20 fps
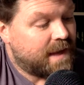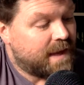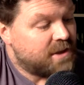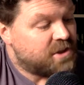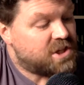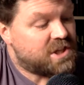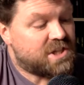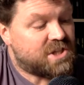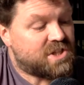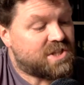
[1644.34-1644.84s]

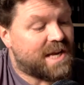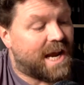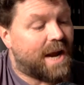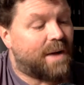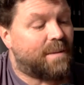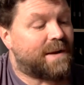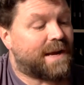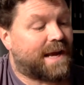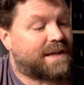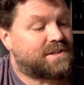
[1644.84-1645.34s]
Just
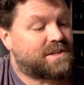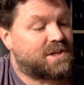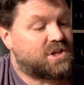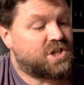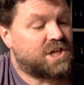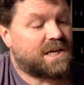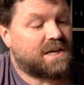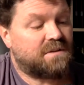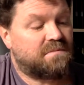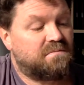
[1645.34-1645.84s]
staring at it,
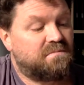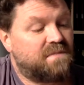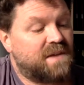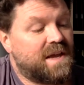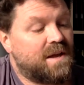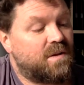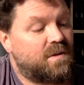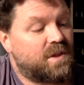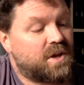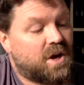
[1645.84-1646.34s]
she could
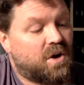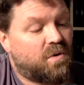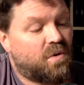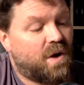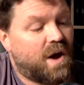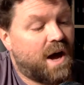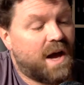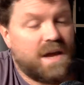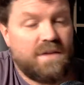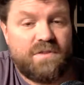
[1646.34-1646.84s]
feel the
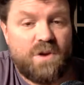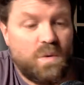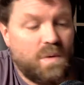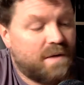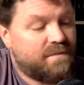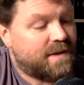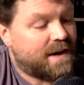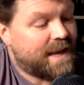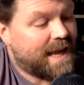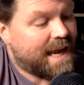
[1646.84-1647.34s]
cry of
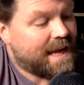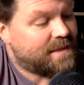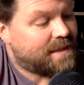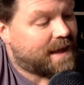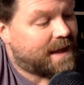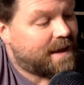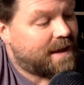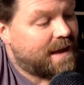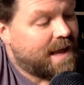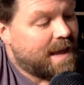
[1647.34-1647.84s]
whoever lay
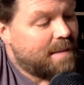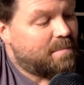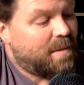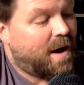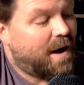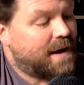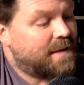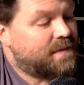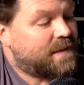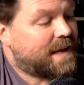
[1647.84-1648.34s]
there,
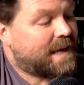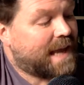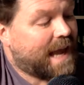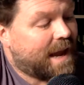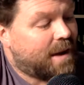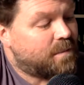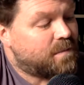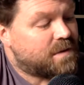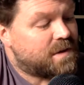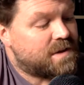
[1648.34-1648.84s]
behind the
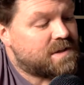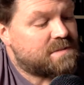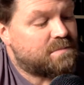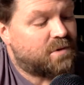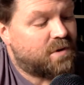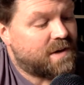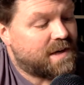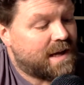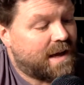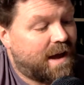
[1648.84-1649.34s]
countless
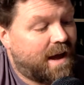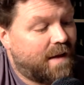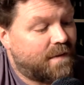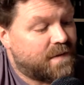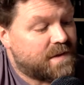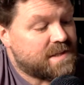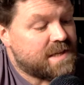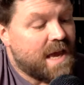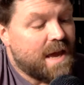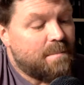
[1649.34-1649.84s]

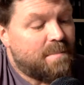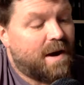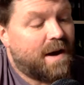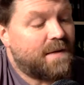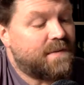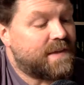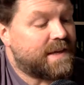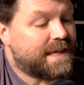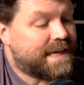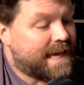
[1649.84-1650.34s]
Meridianas,
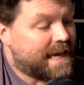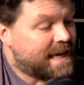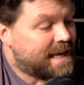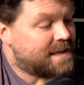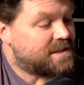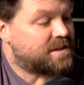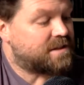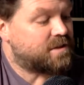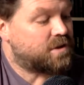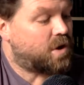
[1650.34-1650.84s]
behind the
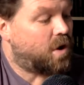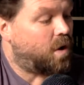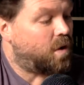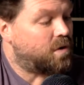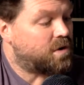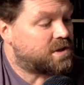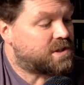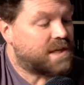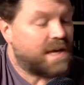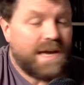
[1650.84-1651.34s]
gears and
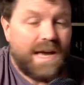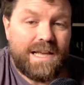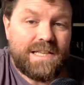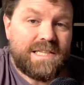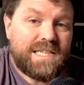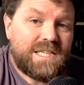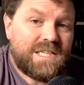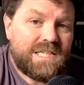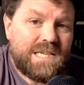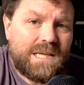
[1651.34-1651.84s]
cogs and
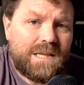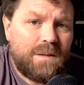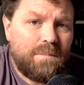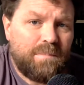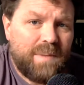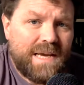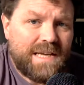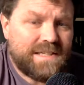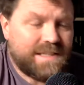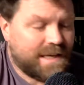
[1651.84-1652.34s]
still
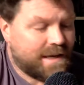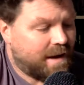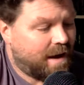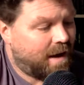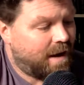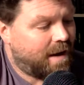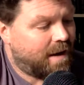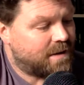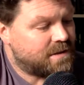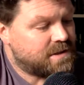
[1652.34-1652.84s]
beating
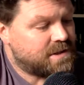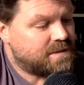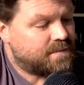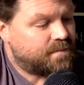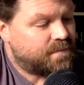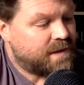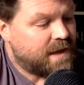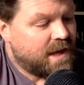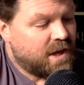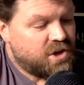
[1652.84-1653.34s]
hearts.
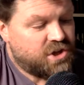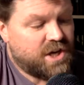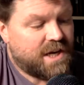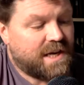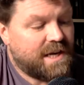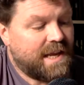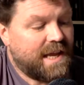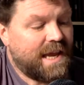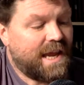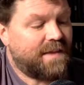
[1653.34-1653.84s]
She
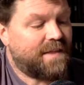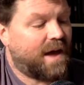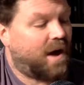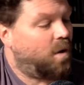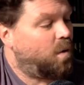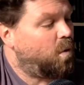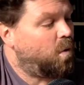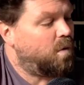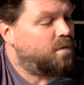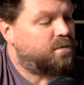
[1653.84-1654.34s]
could hear that
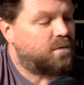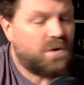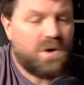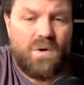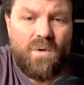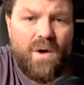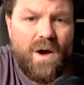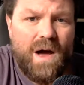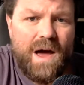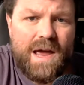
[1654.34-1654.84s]
awful
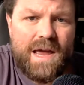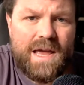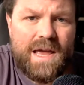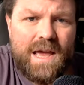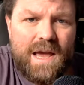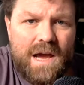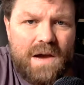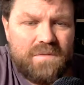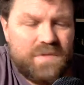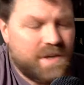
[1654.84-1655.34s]
cry
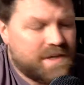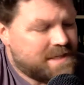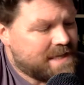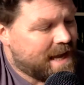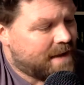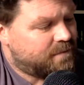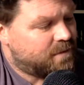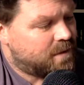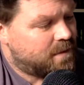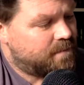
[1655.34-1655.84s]
of the
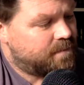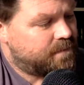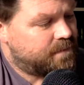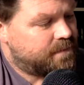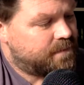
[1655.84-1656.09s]
devil.